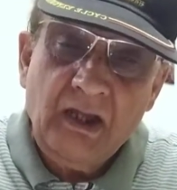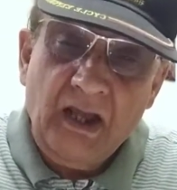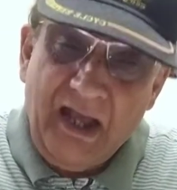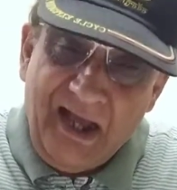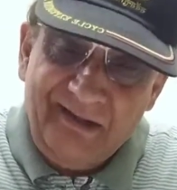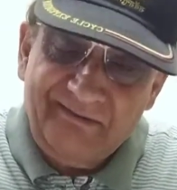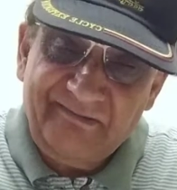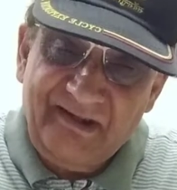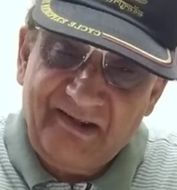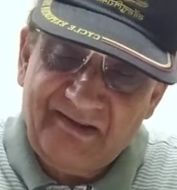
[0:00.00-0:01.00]
And
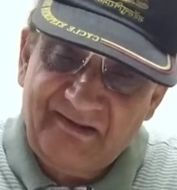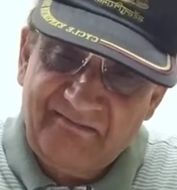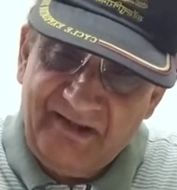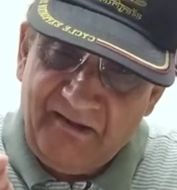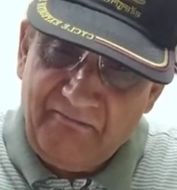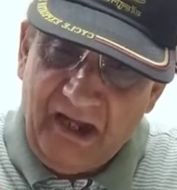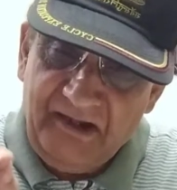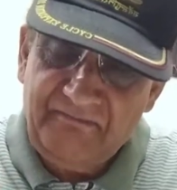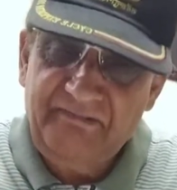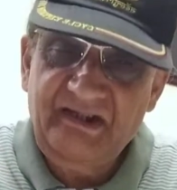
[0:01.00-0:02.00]
there
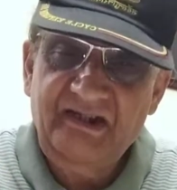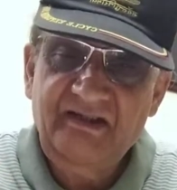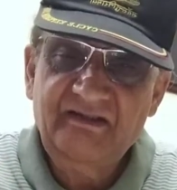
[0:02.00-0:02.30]
might be,